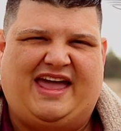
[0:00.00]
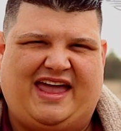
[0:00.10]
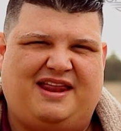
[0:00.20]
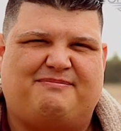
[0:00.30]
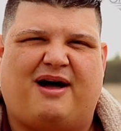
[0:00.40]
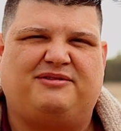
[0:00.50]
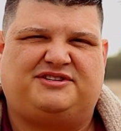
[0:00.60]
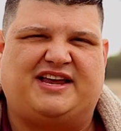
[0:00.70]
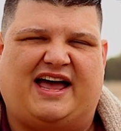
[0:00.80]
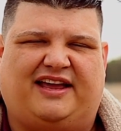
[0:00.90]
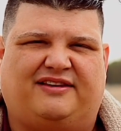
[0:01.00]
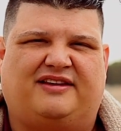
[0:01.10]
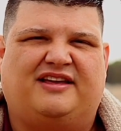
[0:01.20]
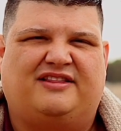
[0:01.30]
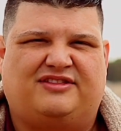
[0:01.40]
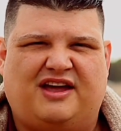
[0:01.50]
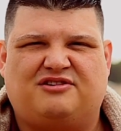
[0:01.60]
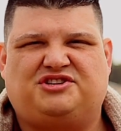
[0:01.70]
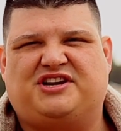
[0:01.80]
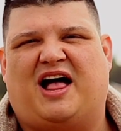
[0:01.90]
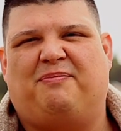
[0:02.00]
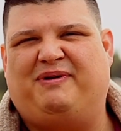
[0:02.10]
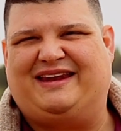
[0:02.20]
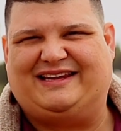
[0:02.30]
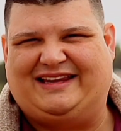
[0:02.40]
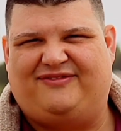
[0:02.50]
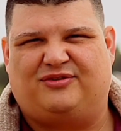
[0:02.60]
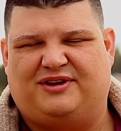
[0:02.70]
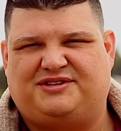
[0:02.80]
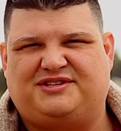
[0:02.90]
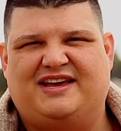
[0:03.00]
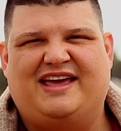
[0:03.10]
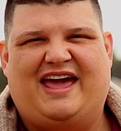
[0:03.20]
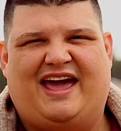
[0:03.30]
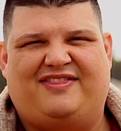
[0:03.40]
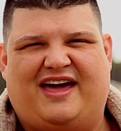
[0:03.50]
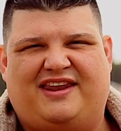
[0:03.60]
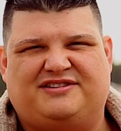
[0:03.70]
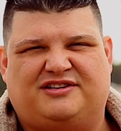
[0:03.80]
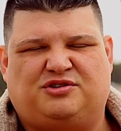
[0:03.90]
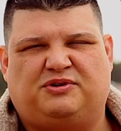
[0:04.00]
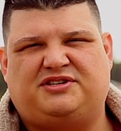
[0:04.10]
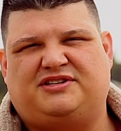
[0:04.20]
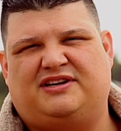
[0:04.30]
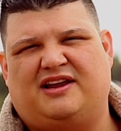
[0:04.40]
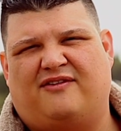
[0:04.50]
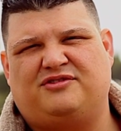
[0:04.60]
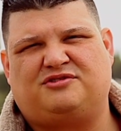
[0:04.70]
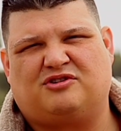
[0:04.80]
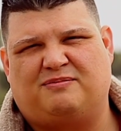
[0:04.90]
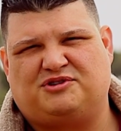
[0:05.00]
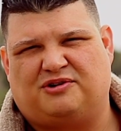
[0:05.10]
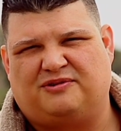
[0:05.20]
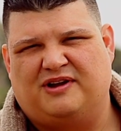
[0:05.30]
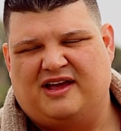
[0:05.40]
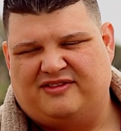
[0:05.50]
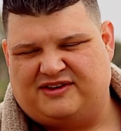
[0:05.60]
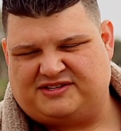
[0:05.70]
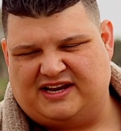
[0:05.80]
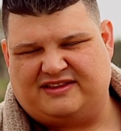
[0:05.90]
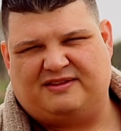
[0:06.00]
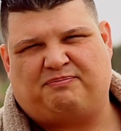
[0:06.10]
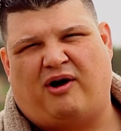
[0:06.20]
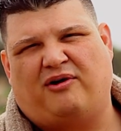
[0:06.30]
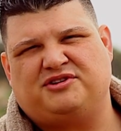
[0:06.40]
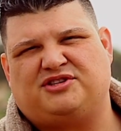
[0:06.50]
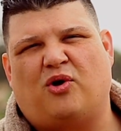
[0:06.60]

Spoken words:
In Mount Zion, there shall be deliverance. And that is a twisted of a scripture to say that Paul's